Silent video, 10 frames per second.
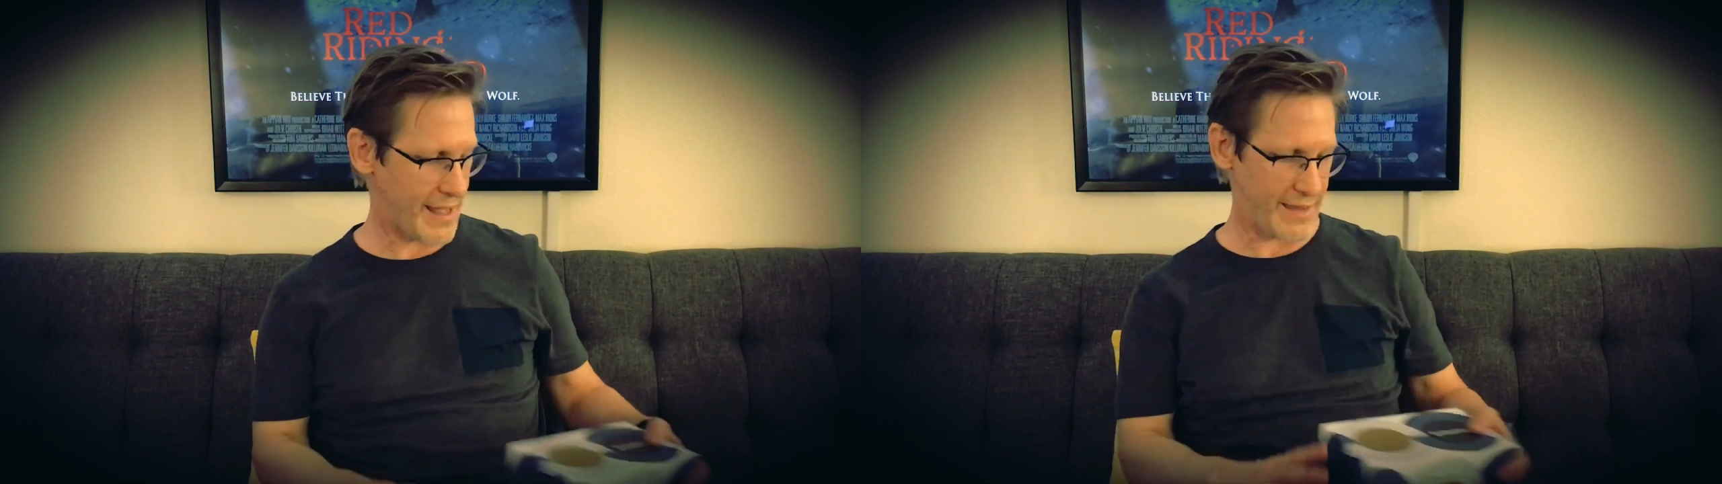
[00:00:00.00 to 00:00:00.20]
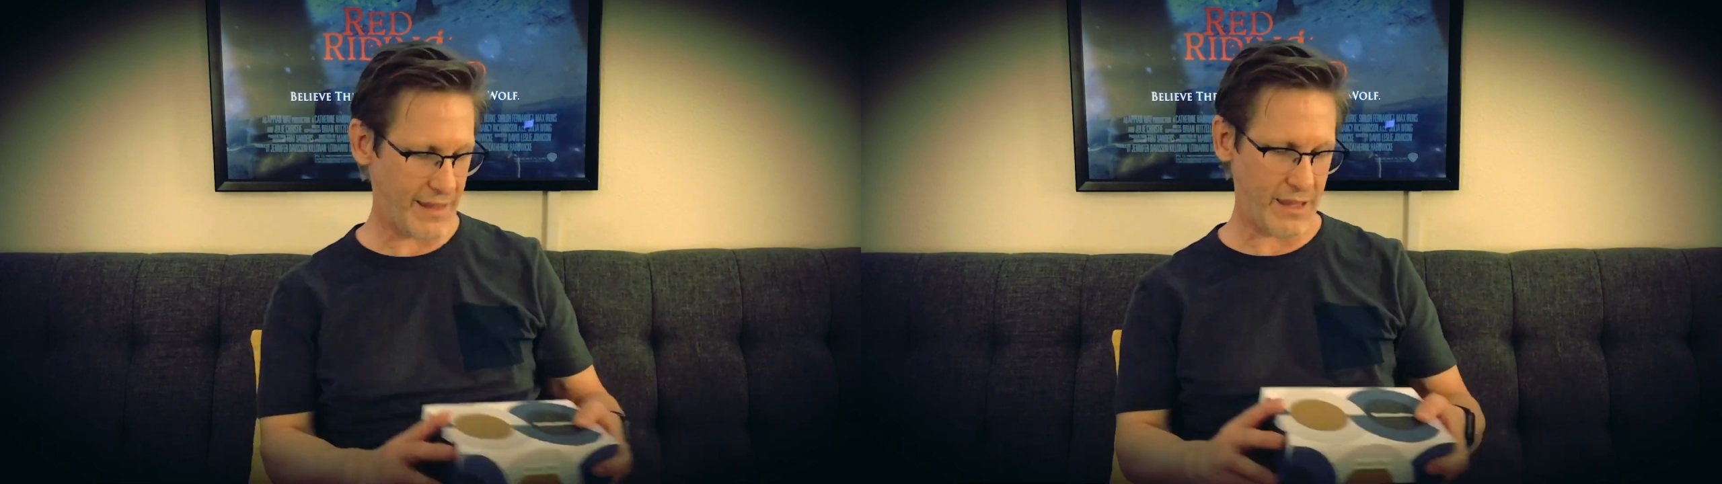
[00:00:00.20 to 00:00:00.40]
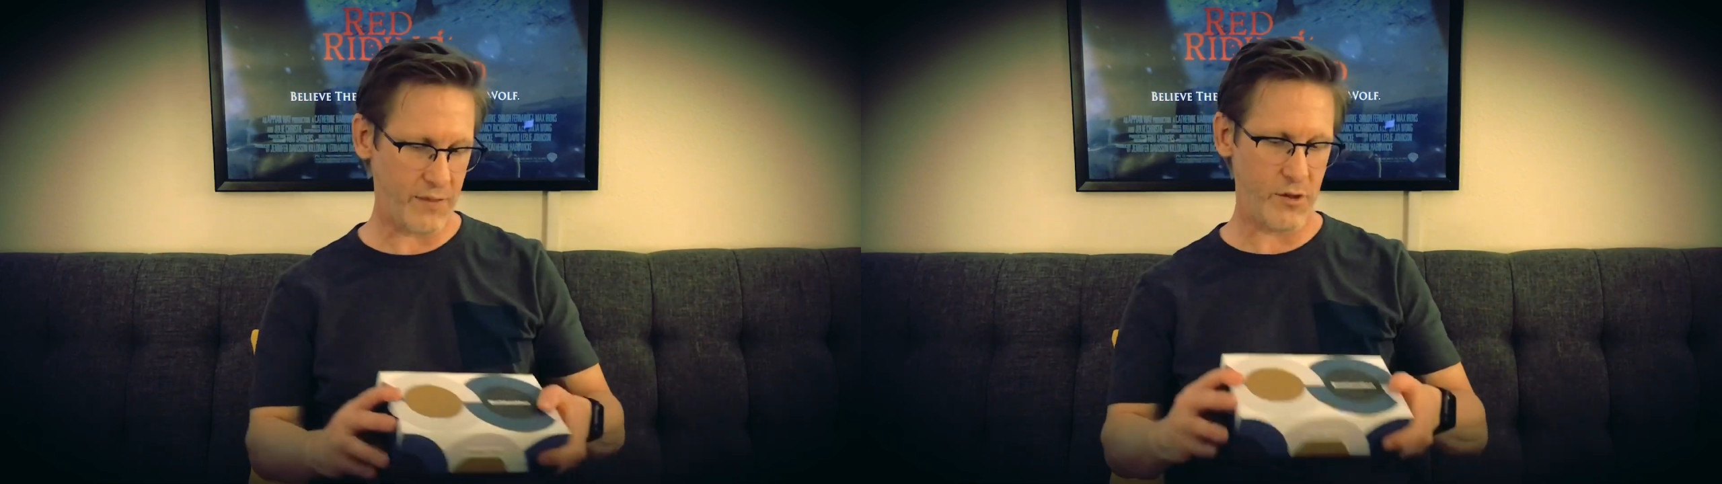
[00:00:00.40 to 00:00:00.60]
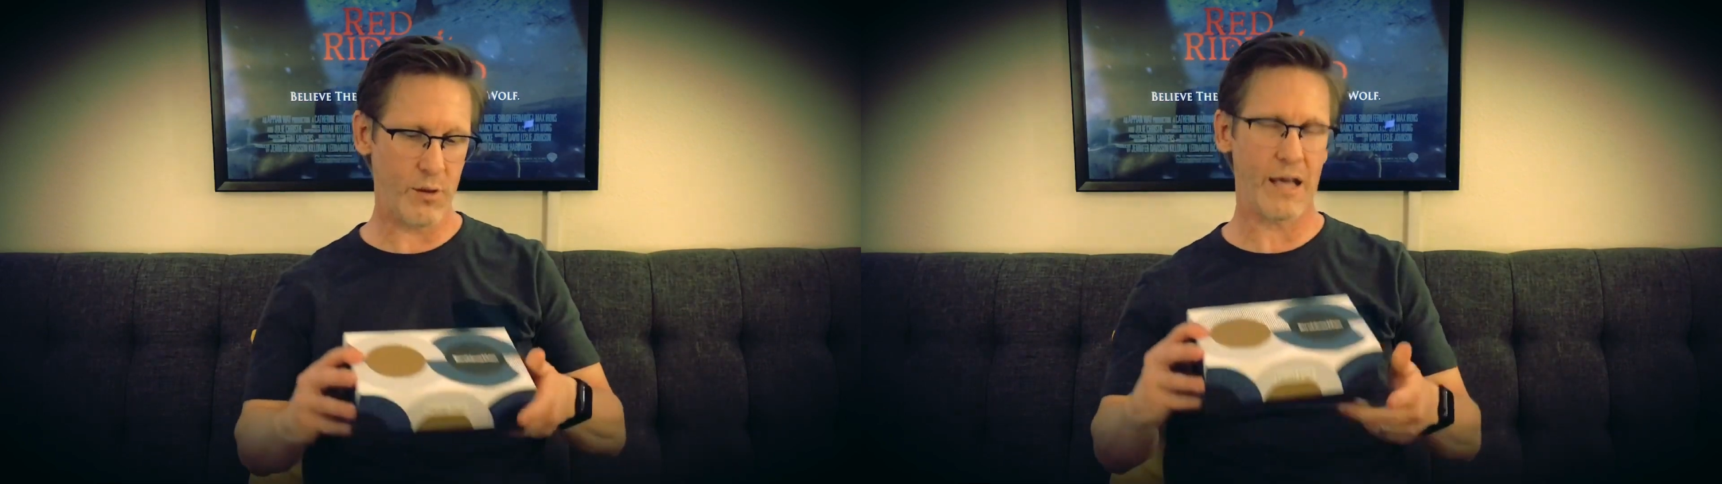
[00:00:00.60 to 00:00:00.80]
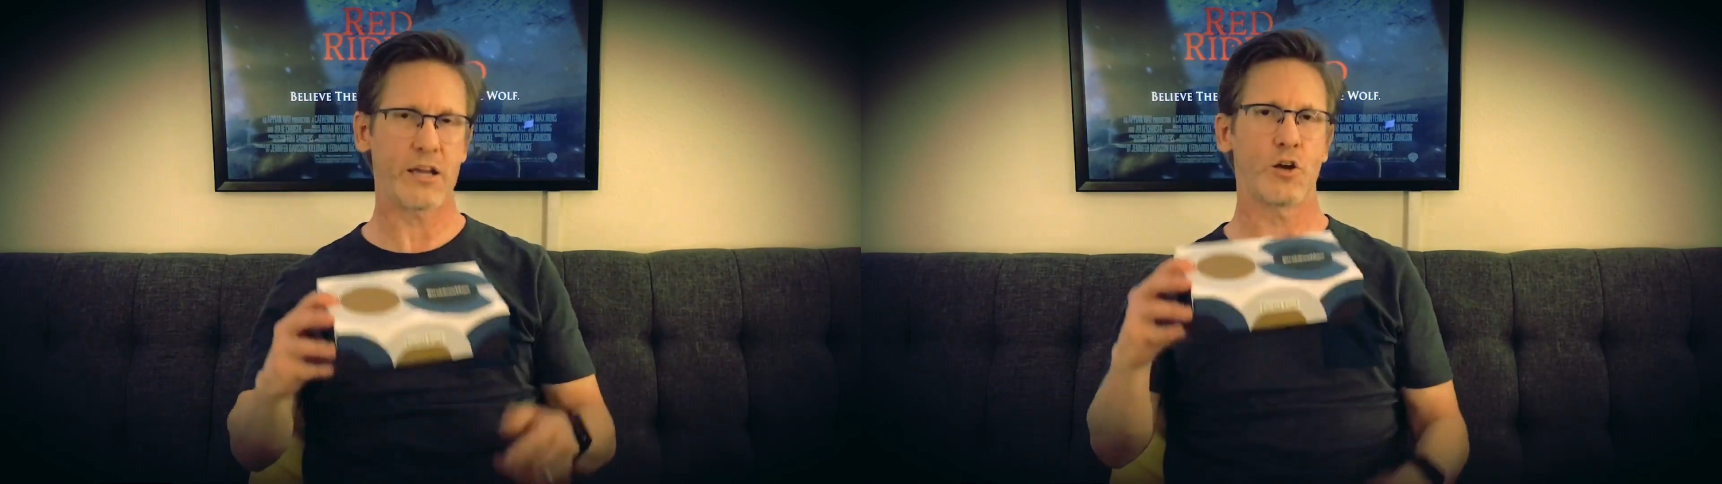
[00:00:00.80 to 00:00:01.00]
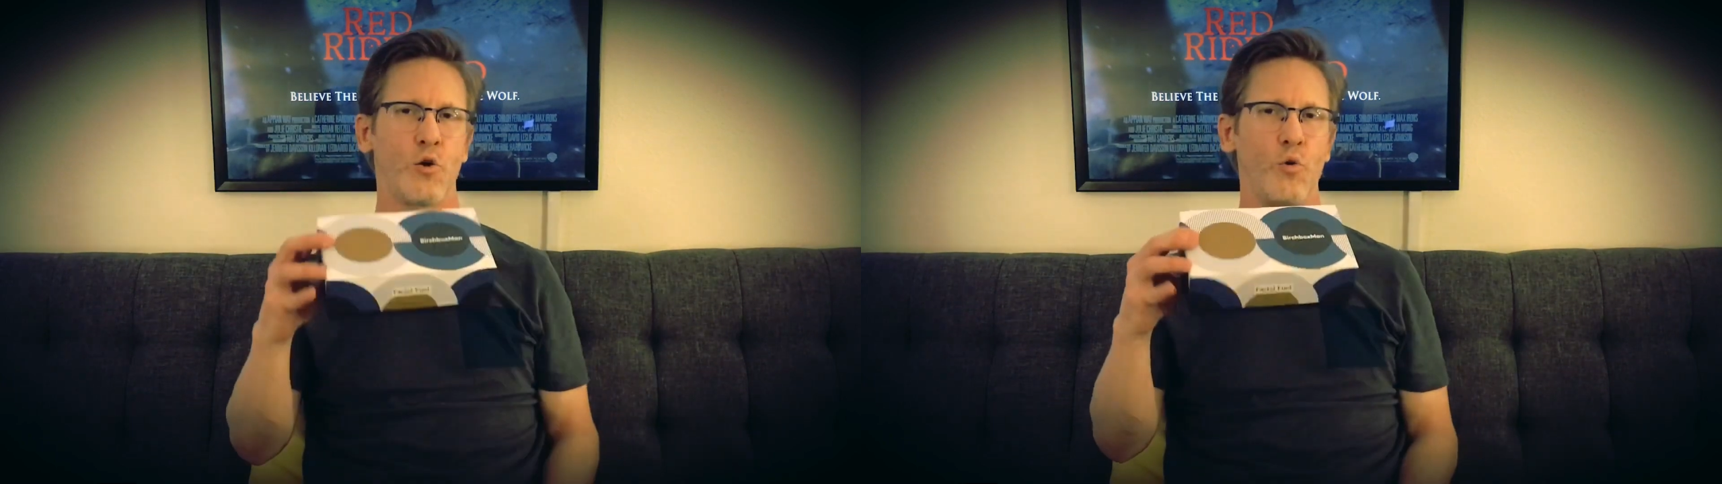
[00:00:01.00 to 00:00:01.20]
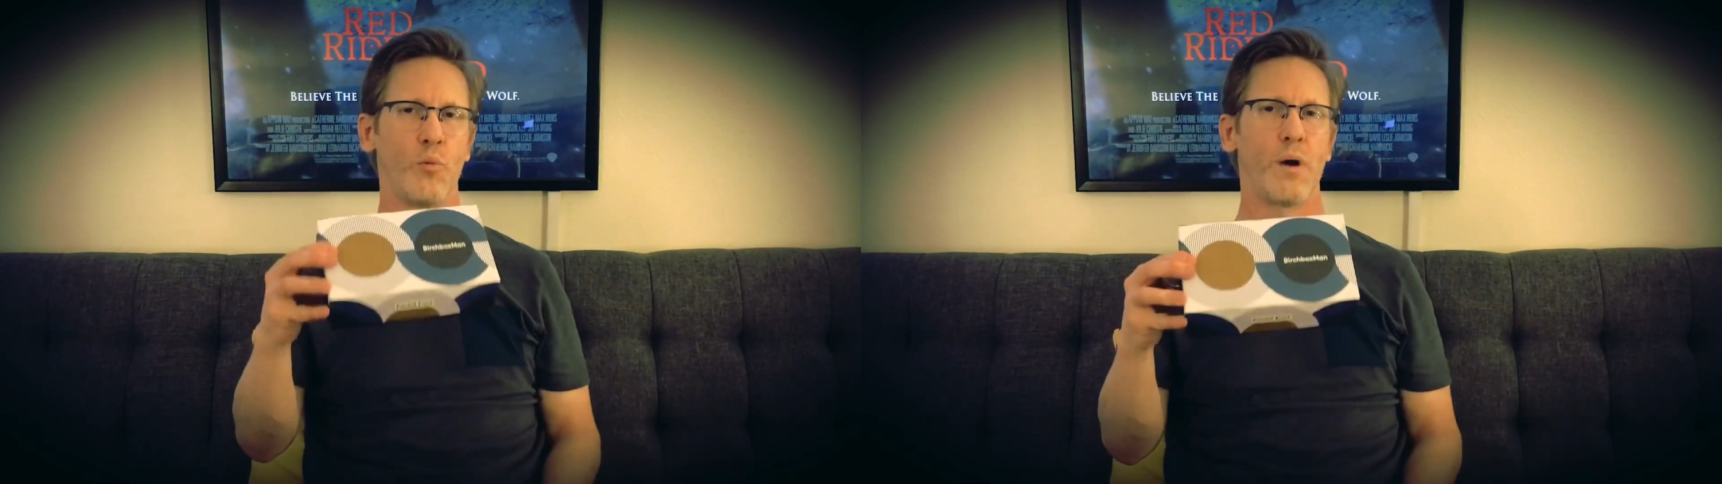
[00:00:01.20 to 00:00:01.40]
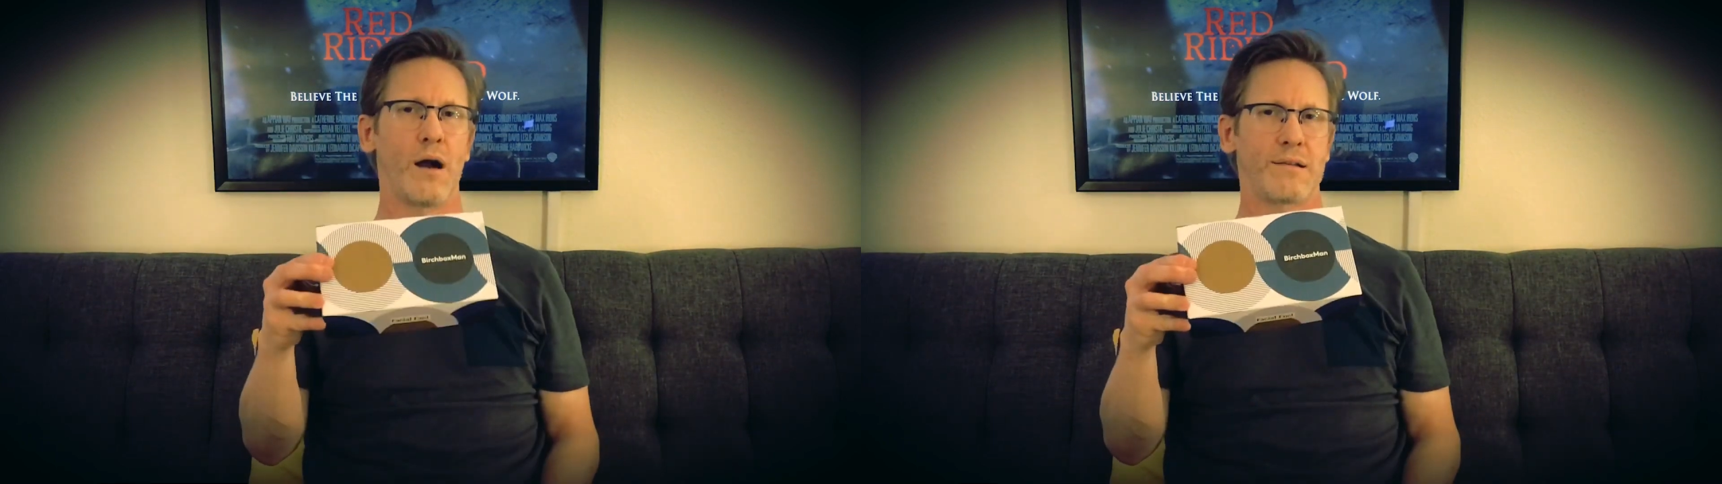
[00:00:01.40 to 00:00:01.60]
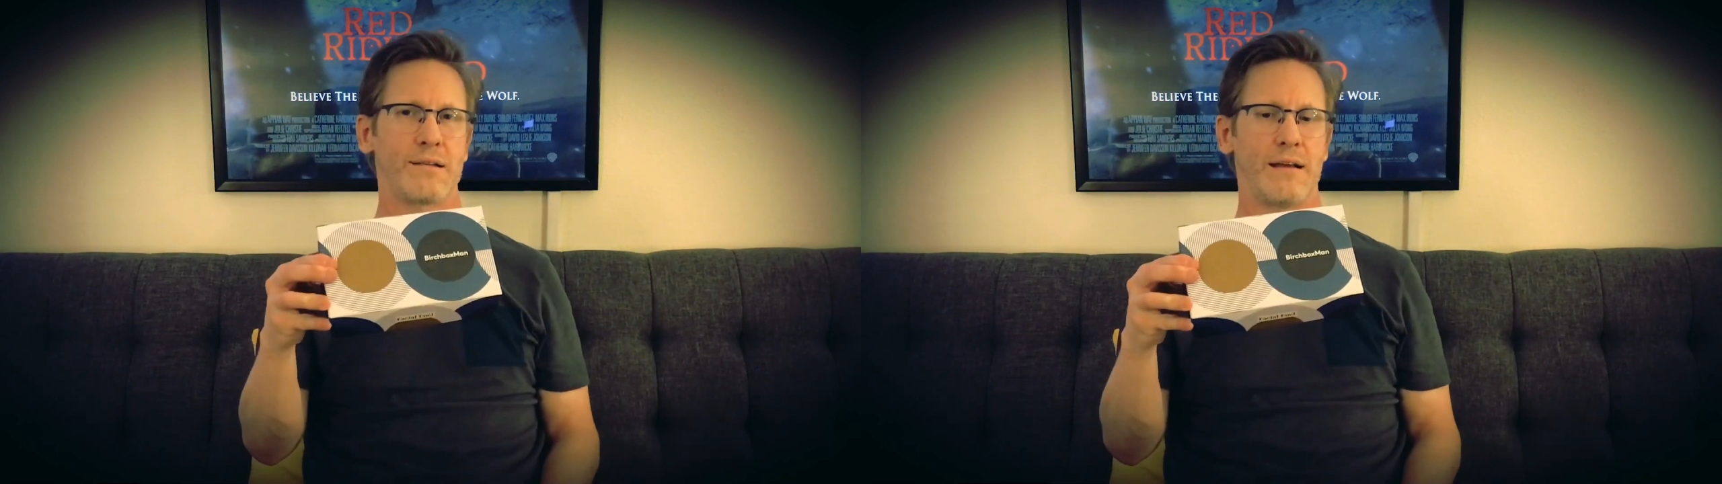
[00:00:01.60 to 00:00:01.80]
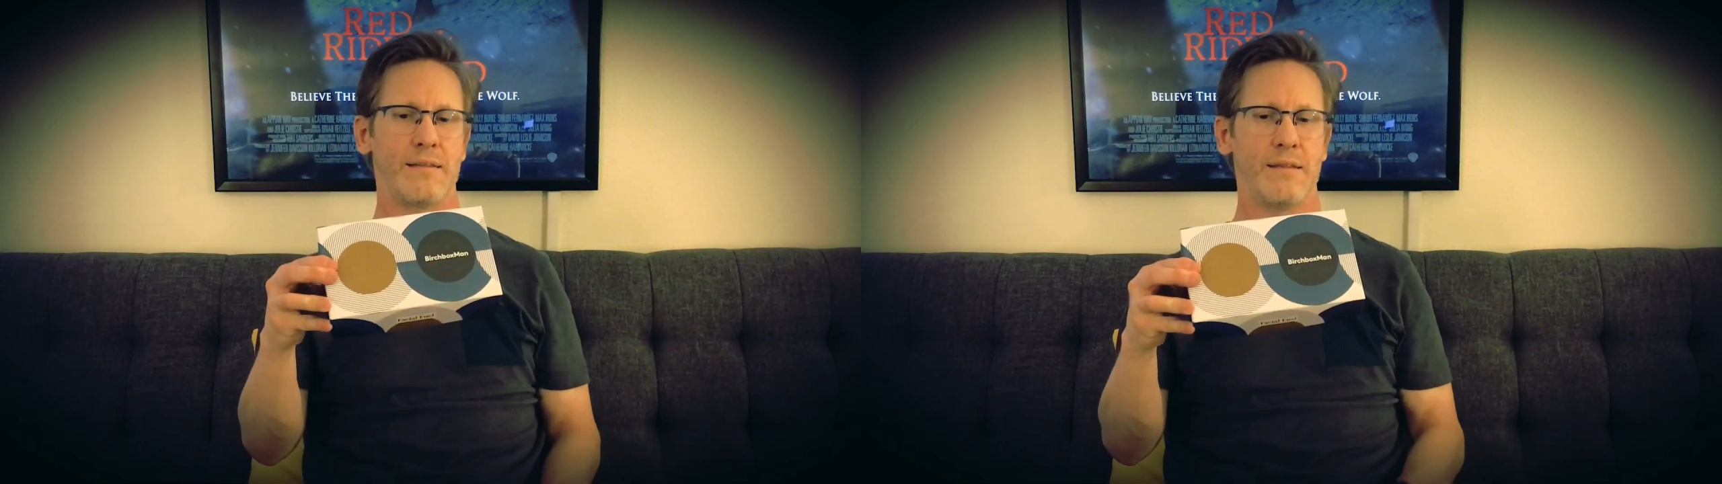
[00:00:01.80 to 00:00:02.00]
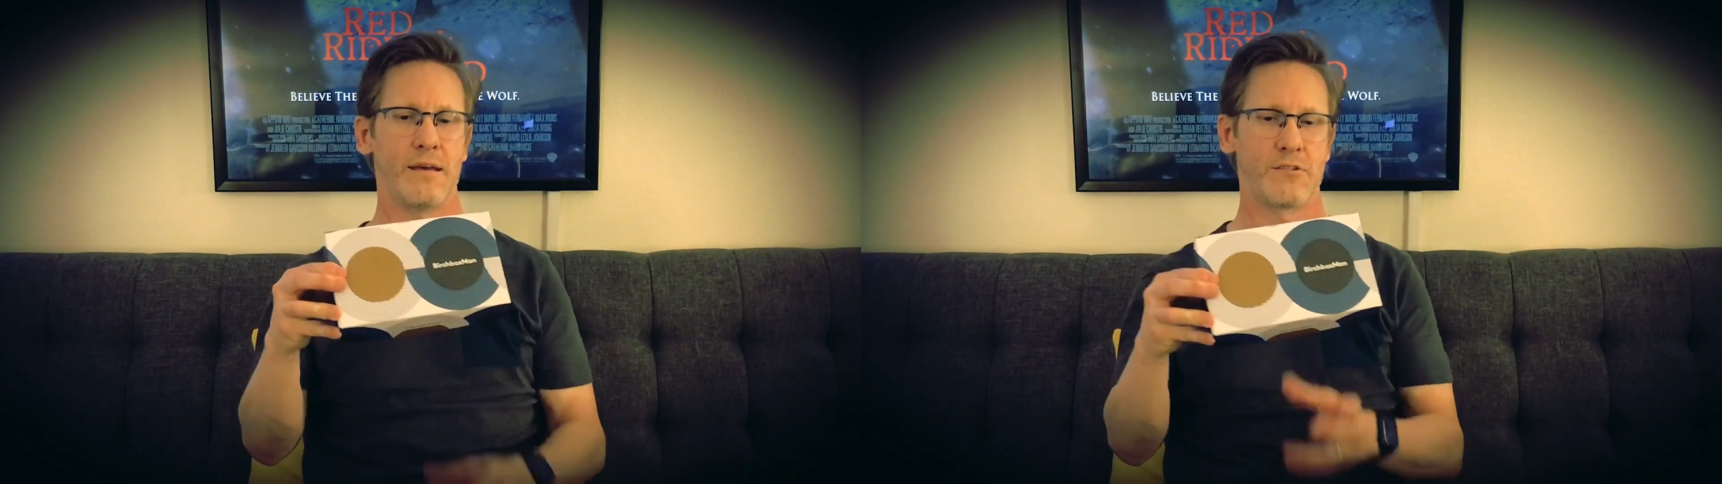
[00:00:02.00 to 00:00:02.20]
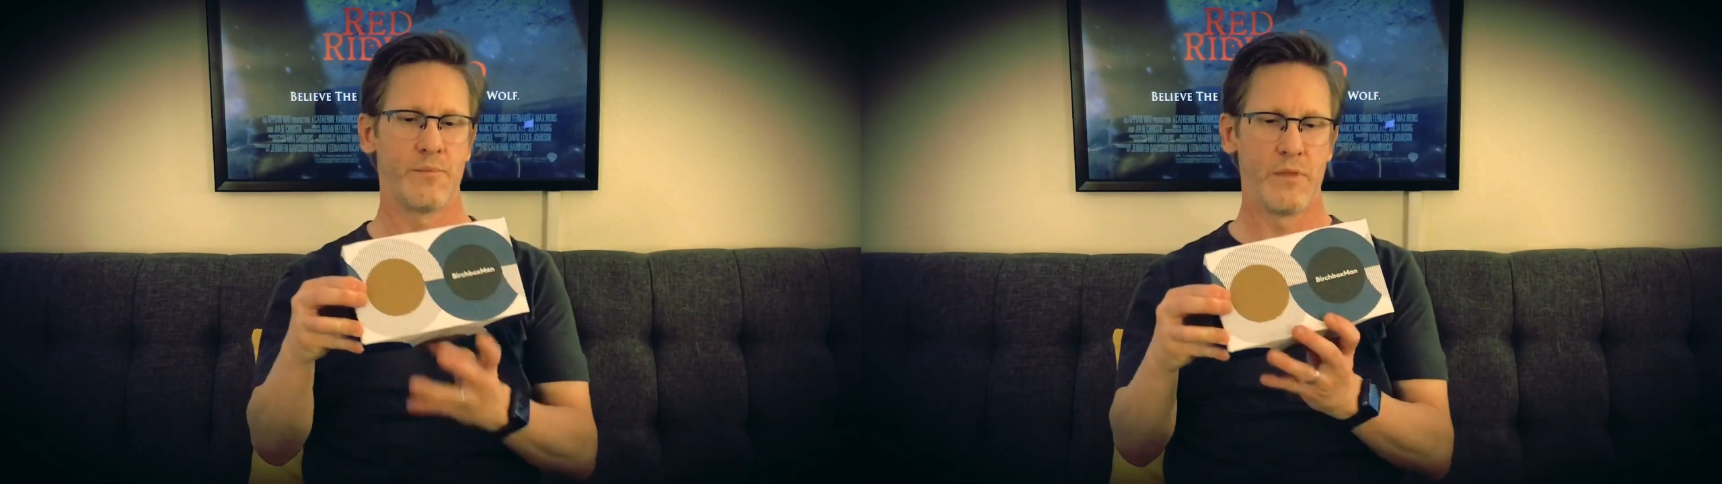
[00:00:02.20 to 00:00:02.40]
and they give you like a cool box like this.